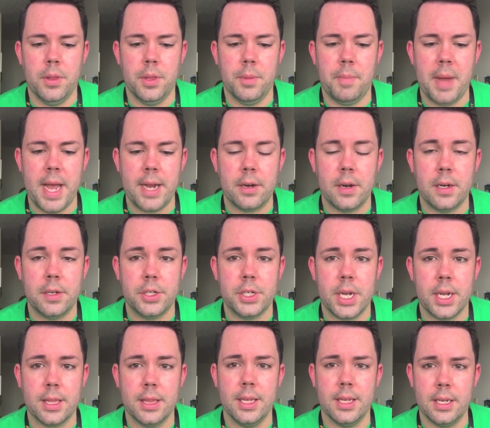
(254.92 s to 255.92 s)
The background
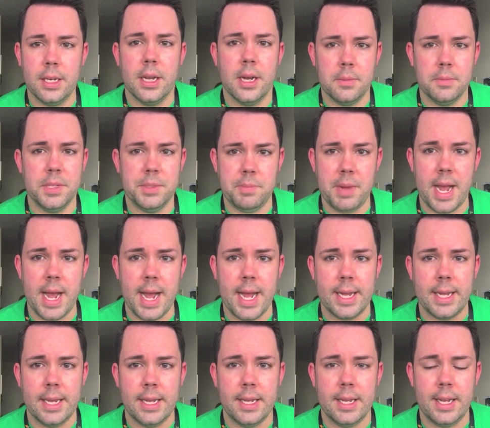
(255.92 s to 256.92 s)
check then comes
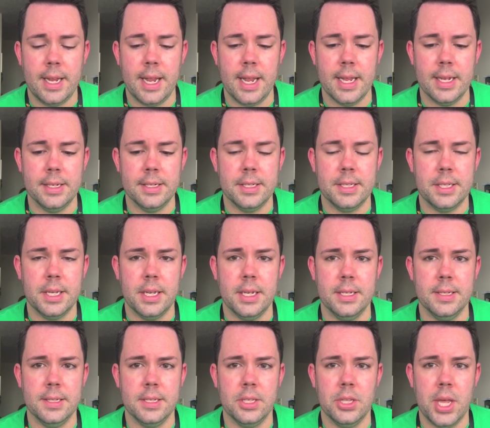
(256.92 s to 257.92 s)
back and
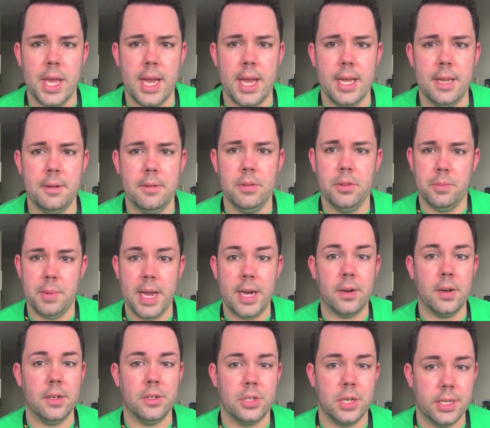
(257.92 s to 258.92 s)
says that the
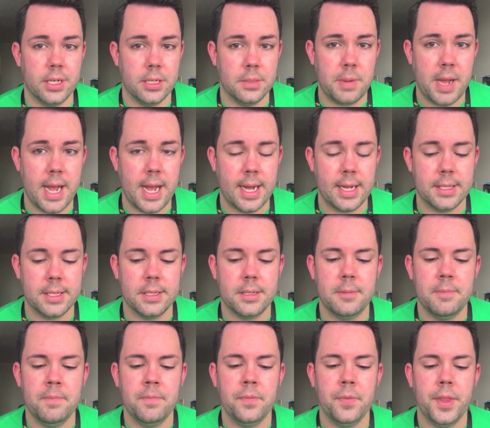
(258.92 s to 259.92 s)
background check has passed.
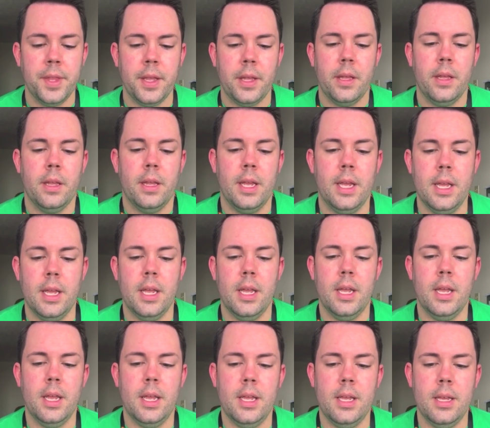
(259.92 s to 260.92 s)

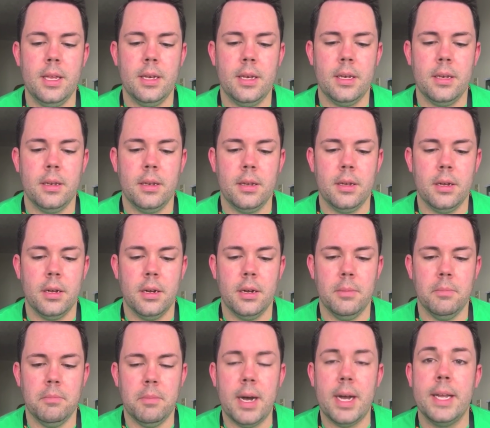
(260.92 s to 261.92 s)
In
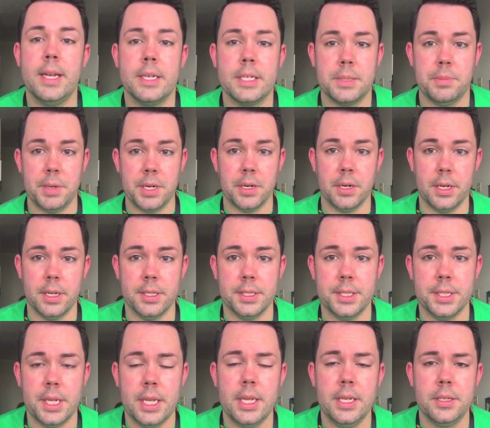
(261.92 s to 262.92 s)
my
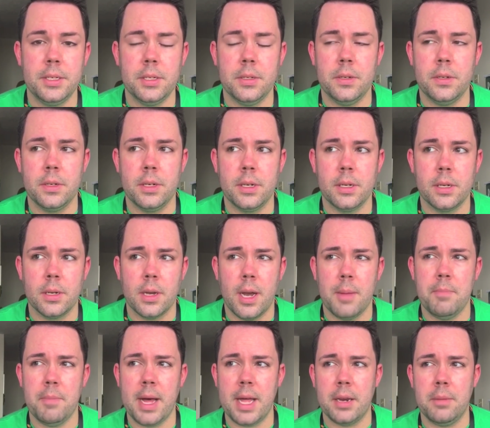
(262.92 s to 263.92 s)
experience, it took
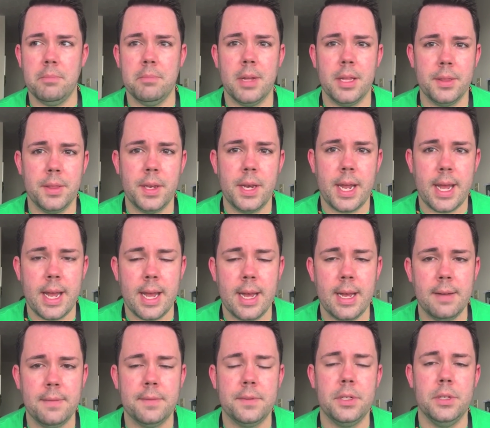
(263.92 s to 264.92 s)
about a month and a
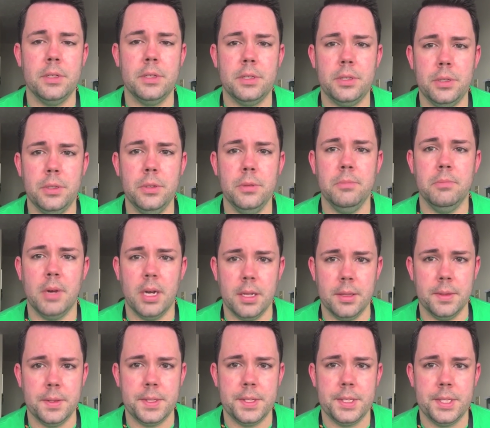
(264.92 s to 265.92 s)
half to 2
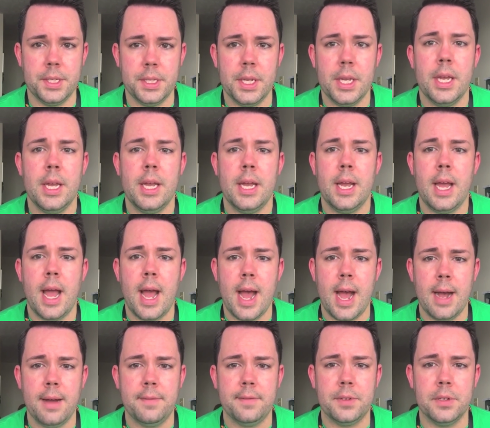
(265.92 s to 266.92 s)
months
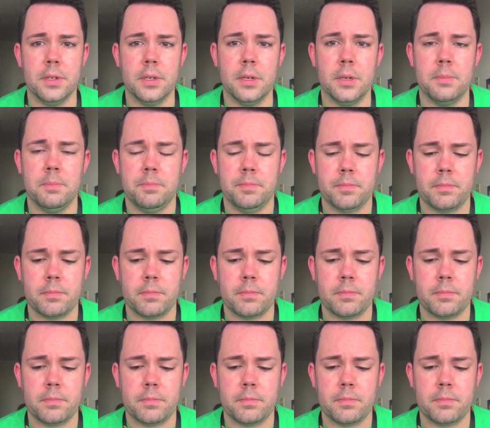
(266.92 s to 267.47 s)
after